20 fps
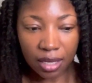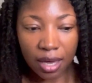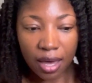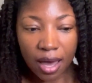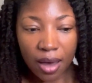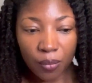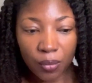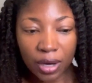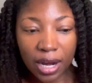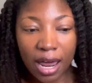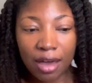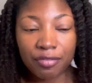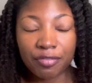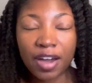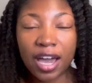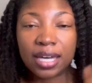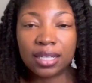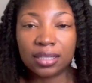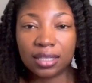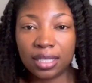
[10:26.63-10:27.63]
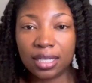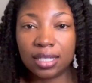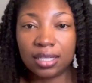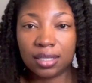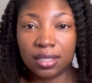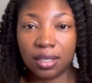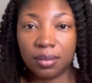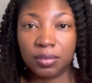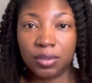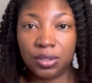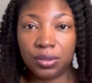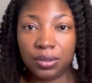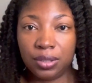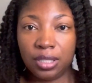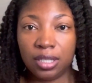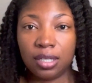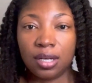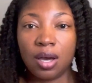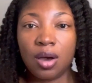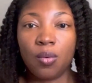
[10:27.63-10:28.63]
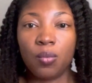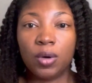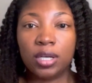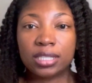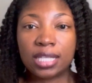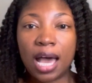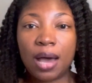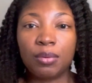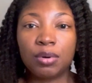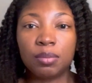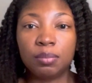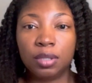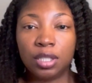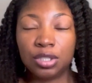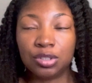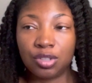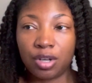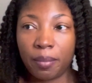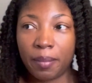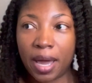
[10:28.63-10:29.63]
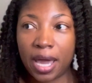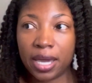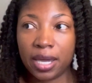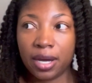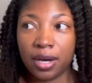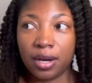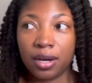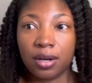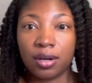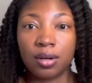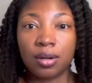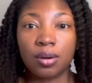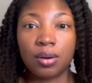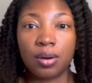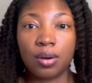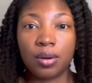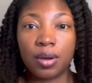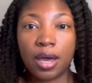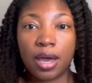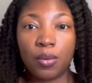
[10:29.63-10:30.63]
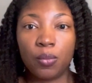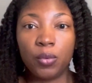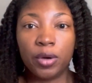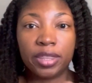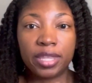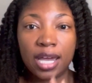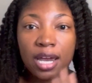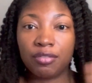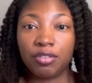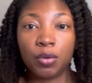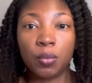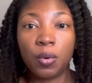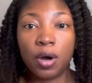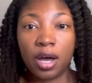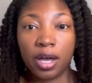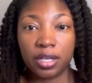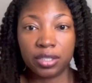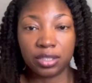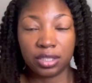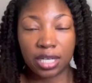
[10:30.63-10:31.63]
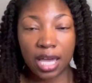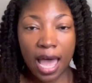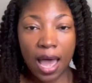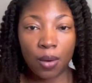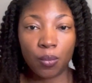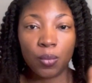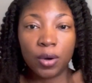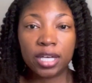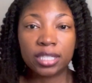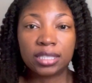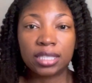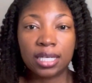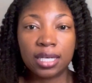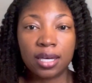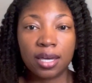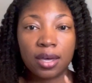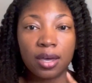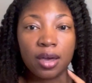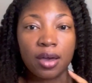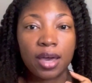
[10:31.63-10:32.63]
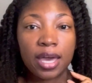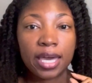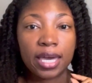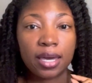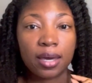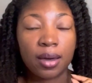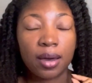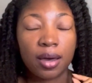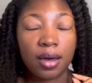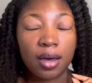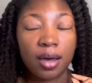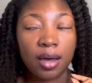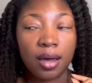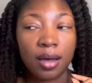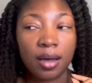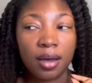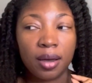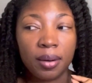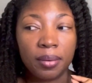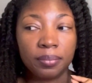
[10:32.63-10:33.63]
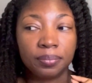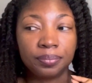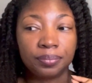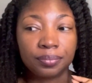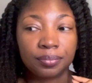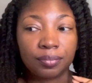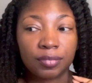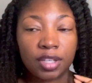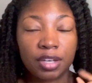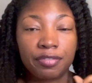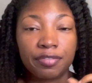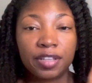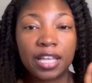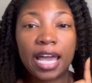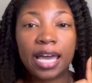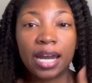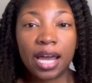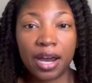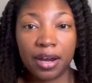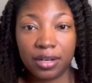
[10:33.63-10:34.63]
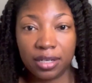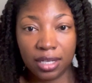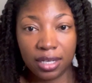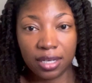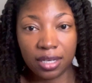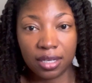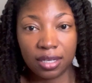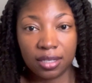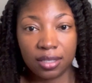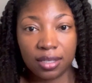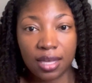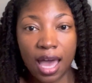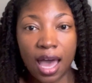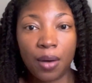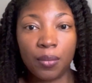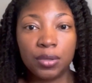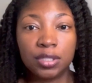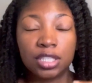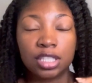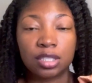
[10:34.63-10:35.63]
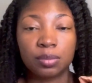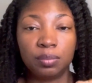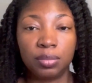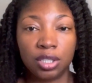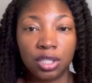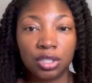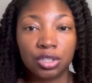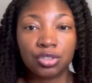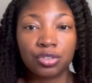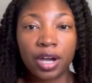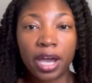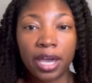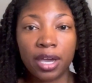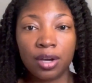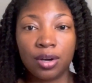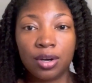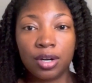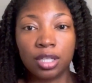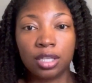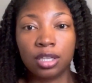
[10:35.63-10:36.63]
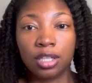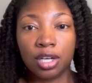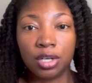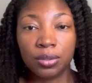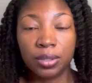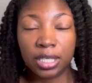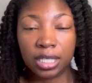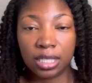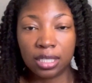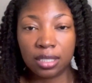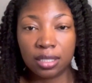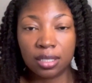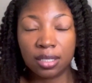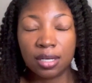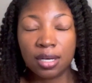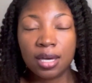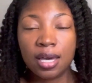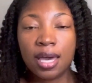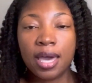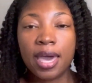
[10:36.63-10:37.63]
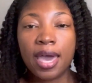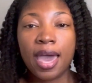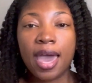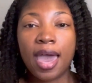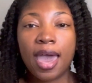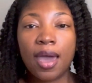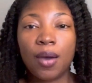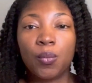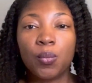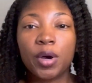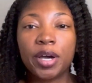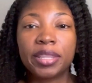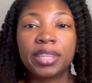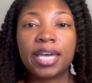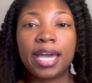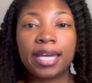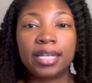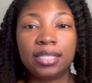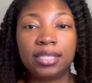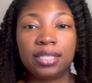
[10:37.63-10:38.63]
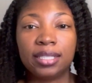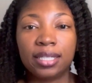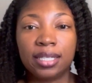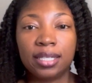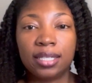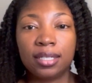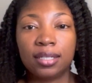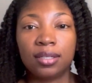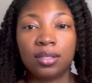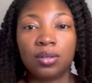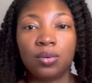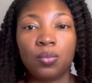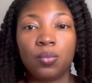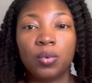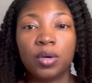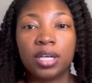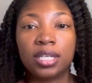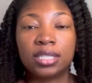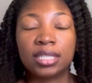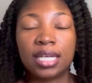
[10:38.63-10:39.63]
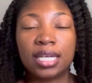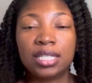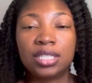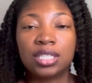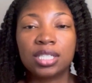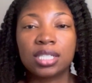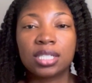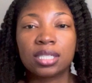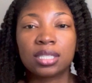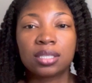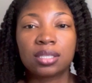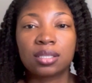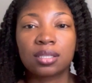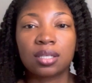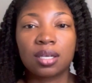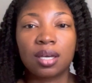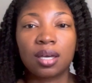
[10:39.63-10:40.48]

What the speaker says: what I finally ended up doing was I would blow dry my hair with every wash. I wasn't flat ironing it. I would just blow dry it on low heat. And what that did was it just